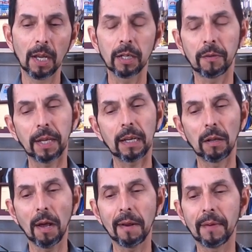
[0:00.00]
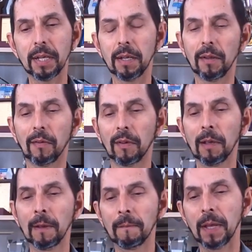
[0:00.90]
I think a lot of it is
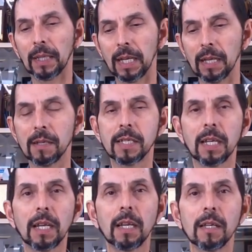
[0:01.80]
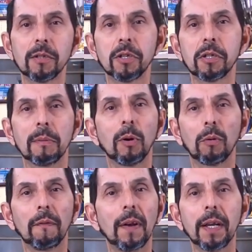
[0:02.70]
that the NC is just a
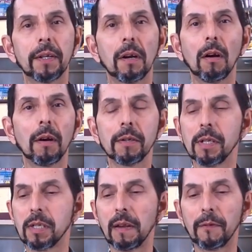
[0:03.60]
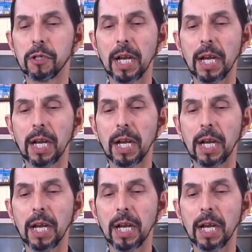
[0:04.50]
more refined car. It's a stiffer